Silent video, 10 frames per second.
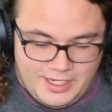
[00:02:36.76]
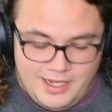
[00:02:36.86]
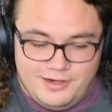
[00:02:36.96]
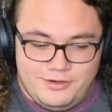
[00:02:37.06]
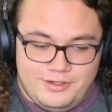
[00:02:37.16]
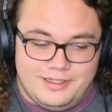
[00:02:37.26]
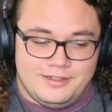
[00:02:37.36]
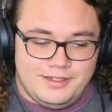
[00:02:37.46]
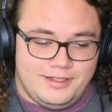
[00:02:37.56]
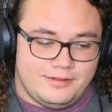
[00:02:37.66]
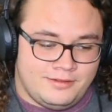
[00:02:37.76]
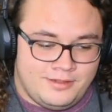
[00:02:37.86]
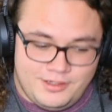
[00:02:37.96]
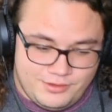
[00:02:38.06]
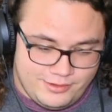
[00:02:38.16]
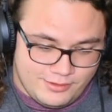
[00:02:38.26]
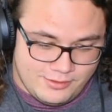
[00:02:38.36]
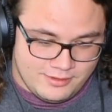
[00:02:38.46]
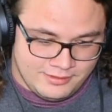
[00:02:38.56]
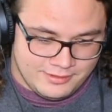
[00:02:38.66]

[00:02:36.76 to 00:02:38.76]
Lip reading: I don't know he could sing. That's really cool.